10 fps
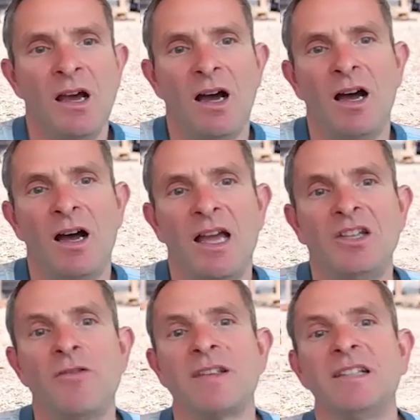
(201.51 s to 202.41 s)
and
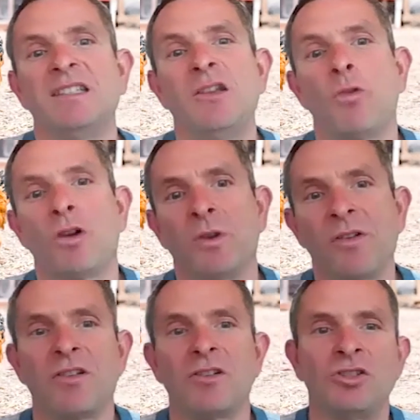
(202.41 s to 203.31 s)
using
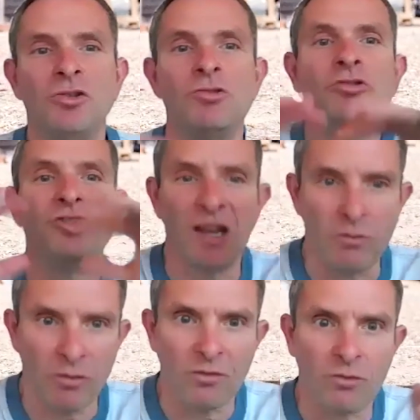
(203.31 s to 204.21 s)
dewormers, there are two
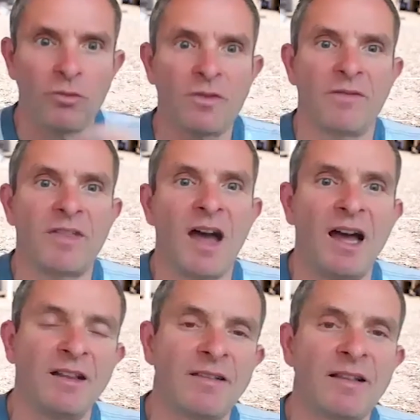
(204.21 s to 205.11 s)
general schools of thought.